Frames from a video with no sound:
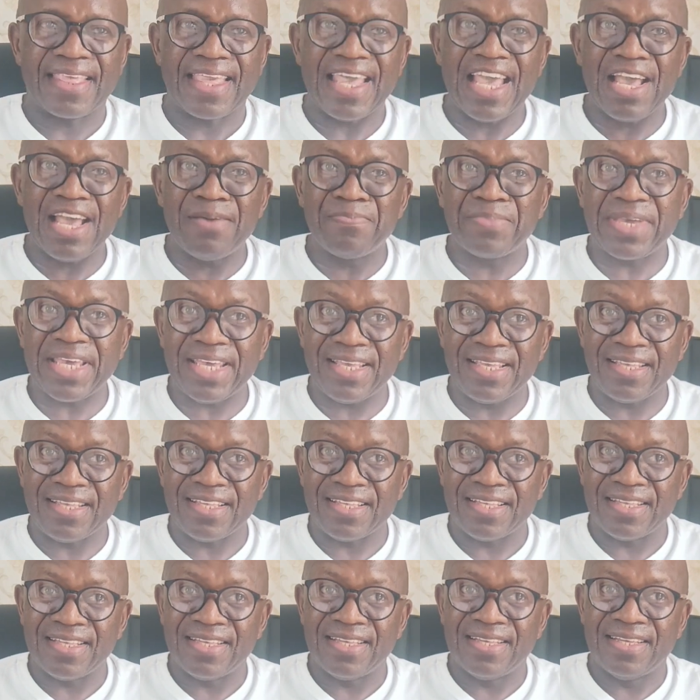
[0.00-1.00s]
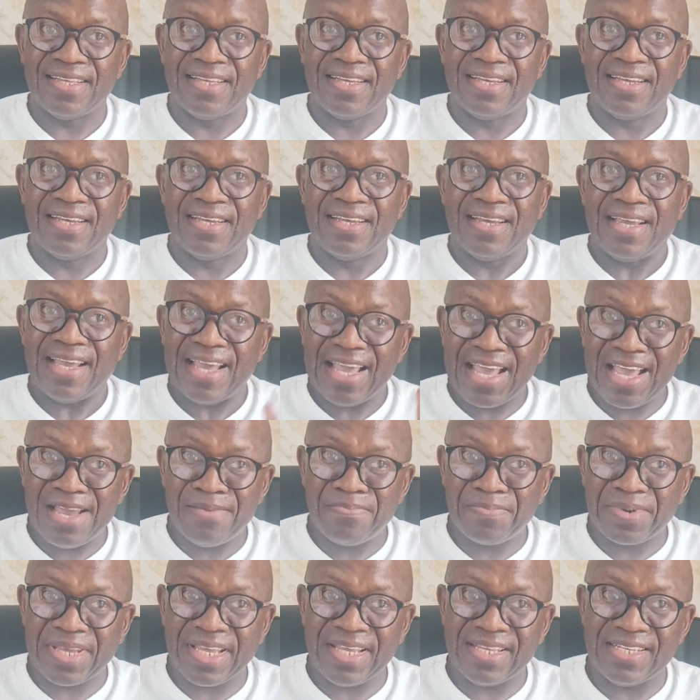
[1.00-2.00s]

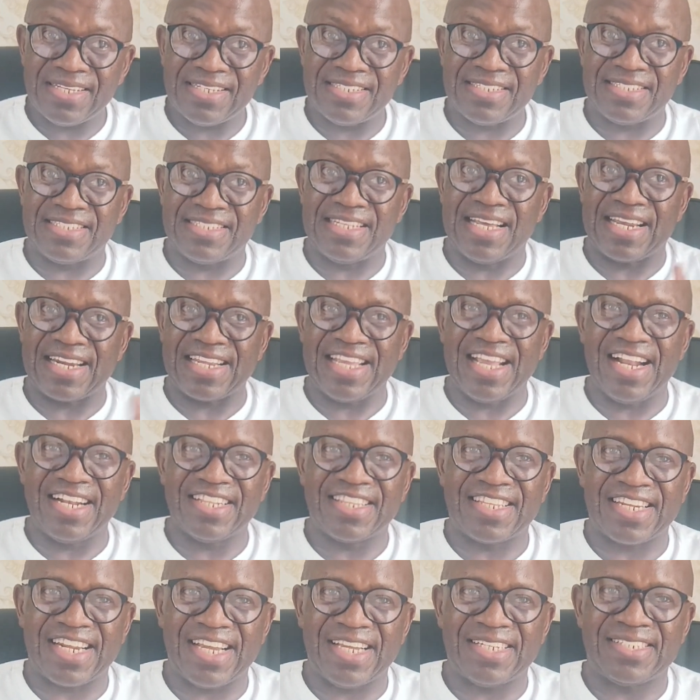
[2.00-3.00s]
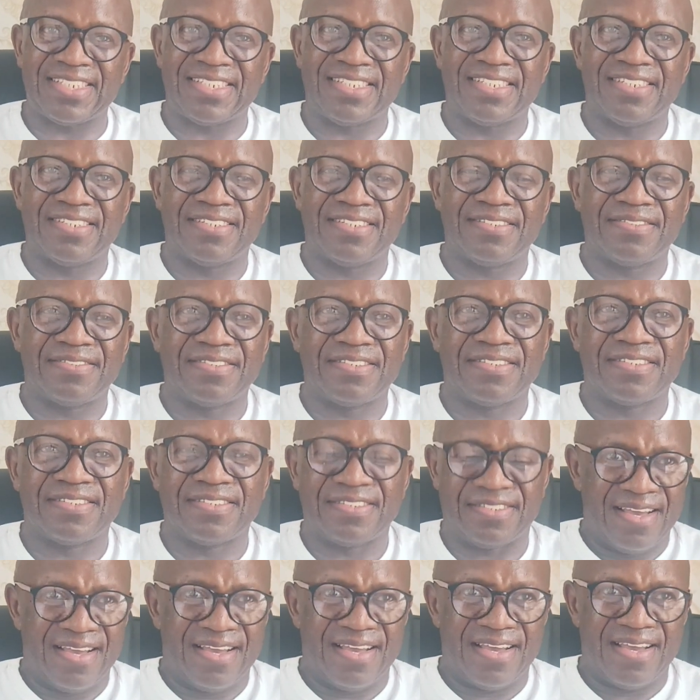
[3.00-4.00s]
MK is the real threat.
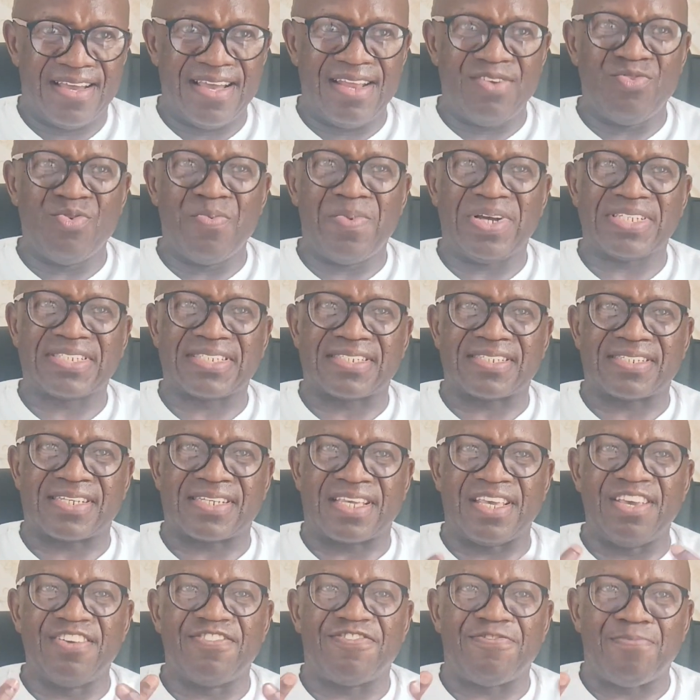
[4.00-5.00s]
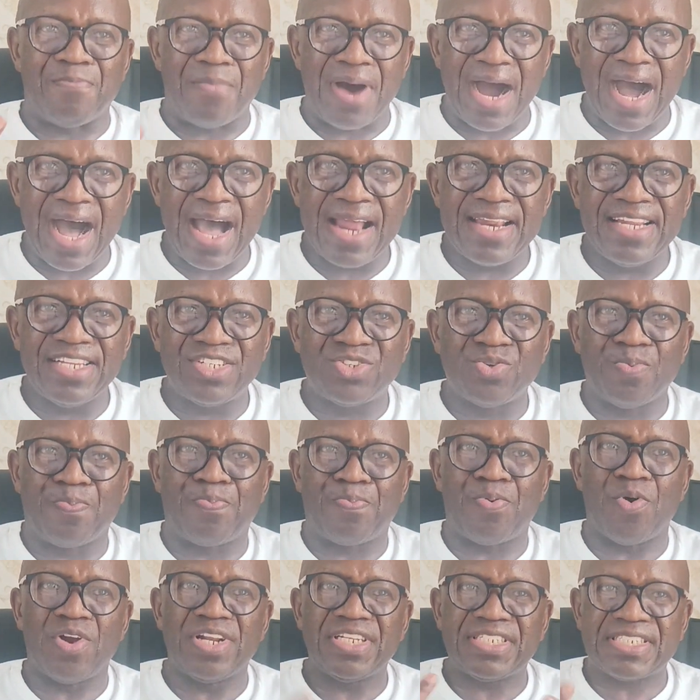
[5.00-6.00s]
And we must give money to
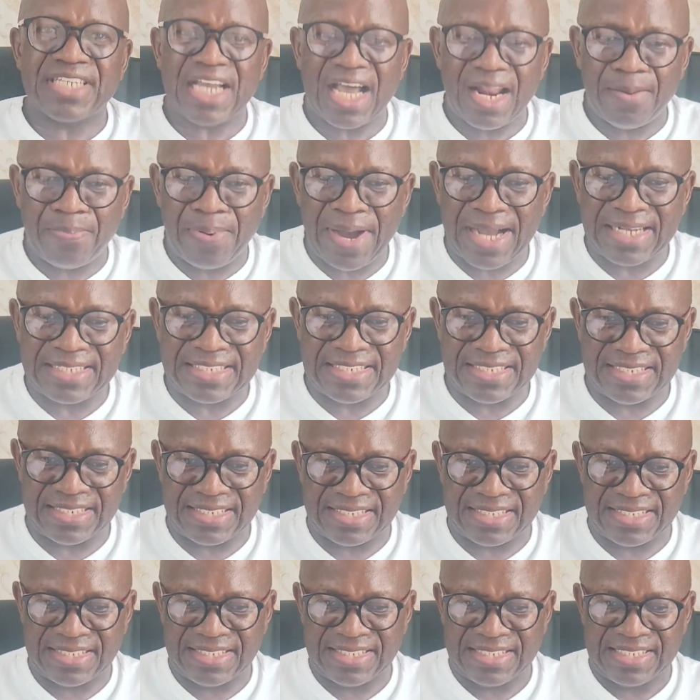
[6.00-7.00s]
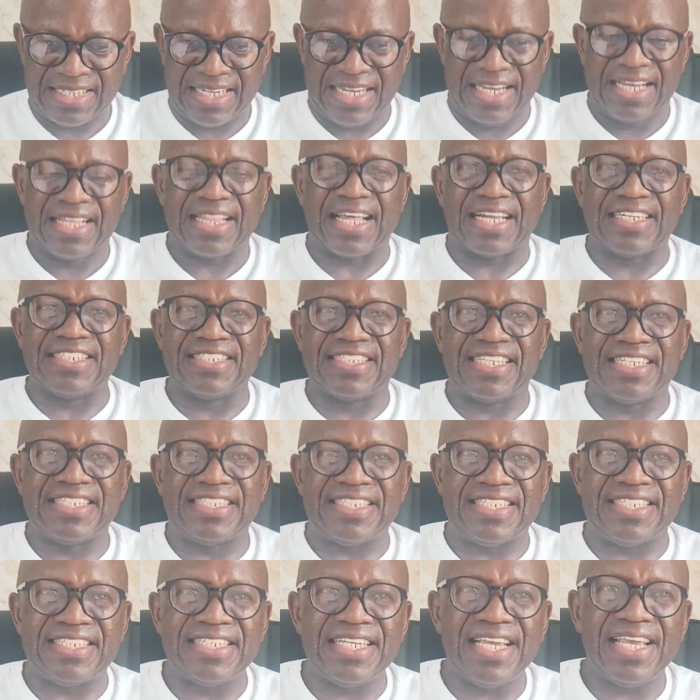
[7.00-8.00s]
political parties. That is the
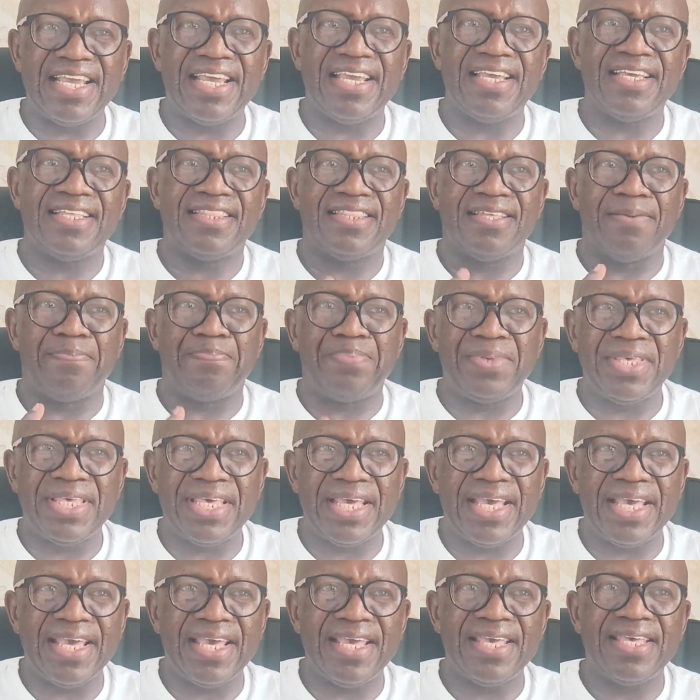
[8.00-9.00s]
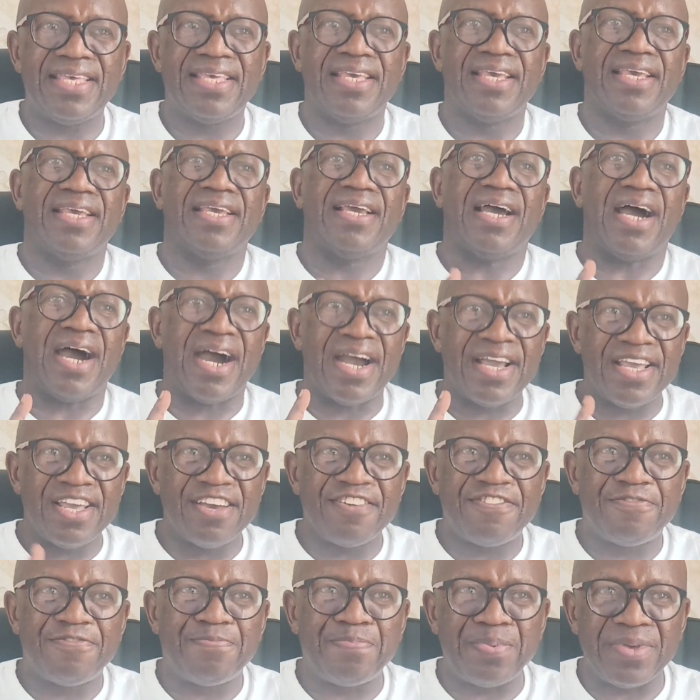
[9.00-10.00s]
TA, the PA,
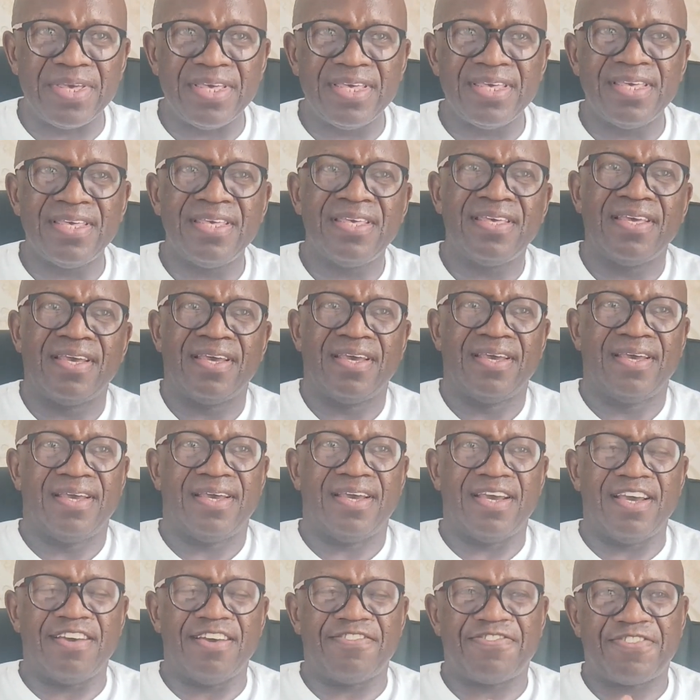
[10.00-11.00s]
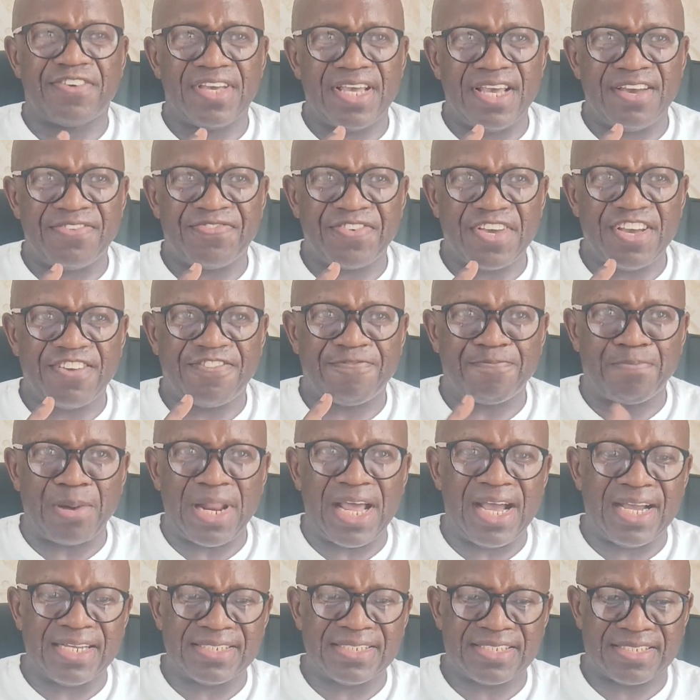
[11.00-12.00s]
IFP, FF+,
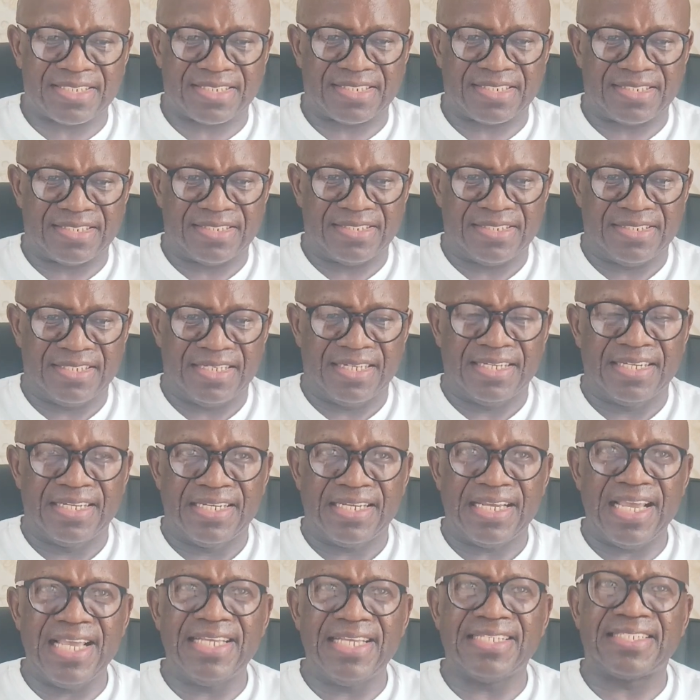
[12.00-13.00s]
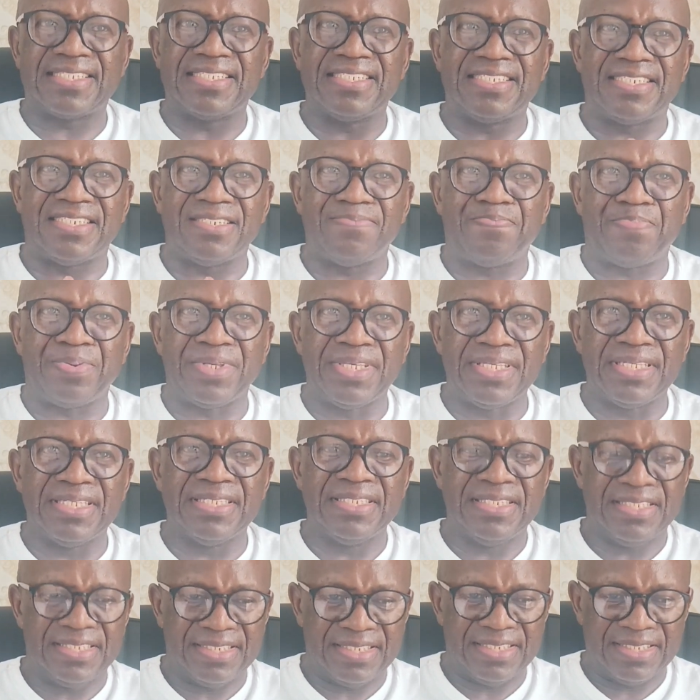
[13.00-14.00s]

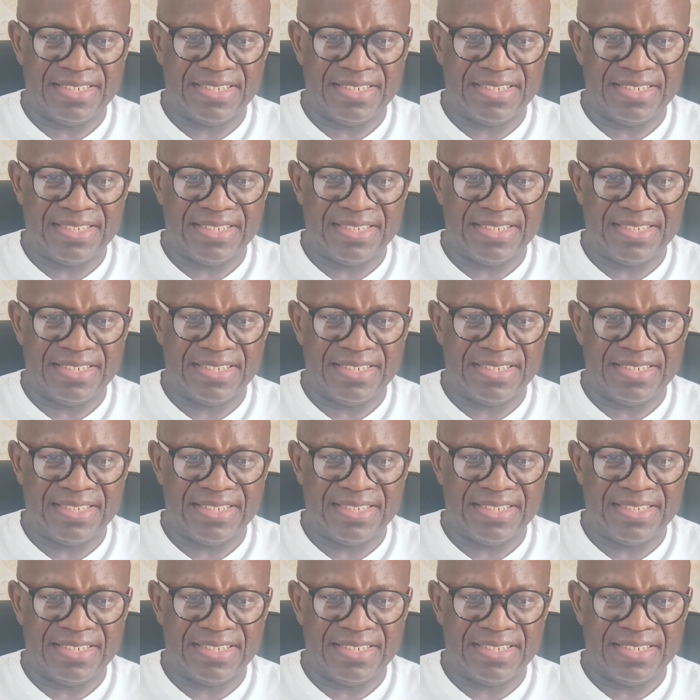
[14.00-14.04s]
ACDP.